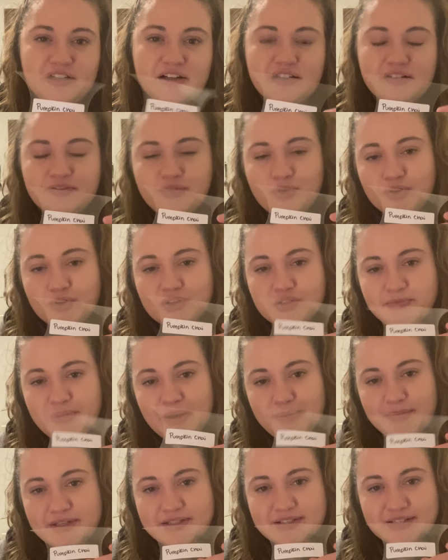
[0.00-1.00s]
and of course my
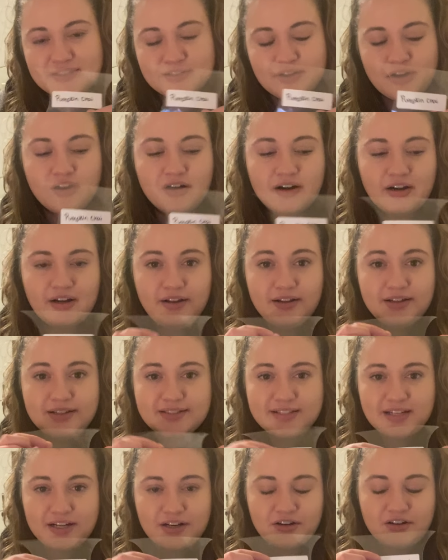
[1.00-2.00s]
business card and a
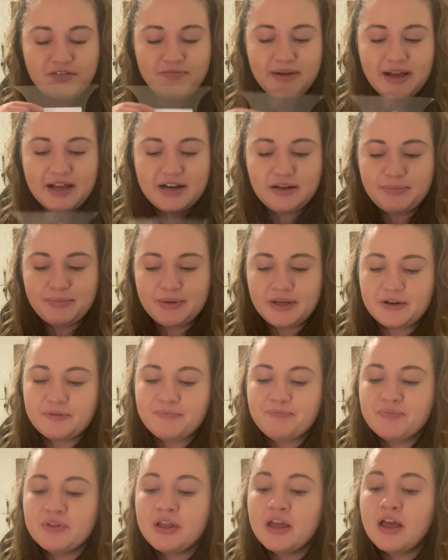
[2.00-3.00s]
sticker of mine up here.
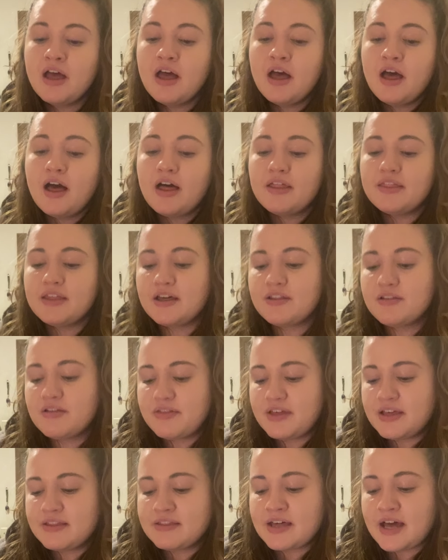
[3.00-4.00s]
The other
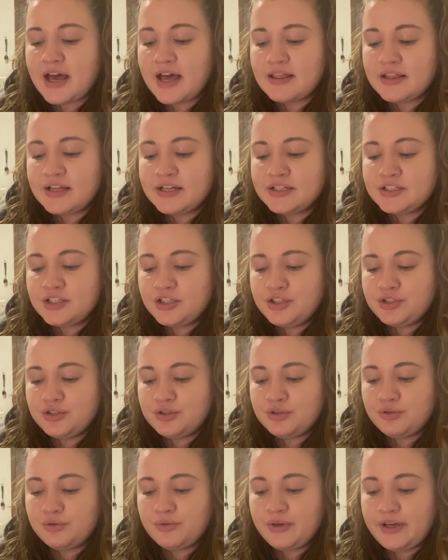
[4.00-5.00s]
thing that I like to
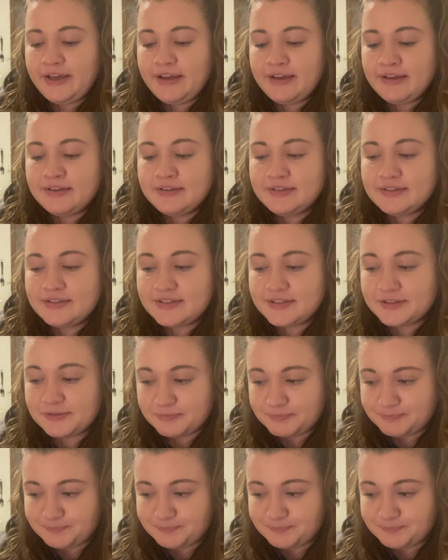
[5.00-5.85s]
do is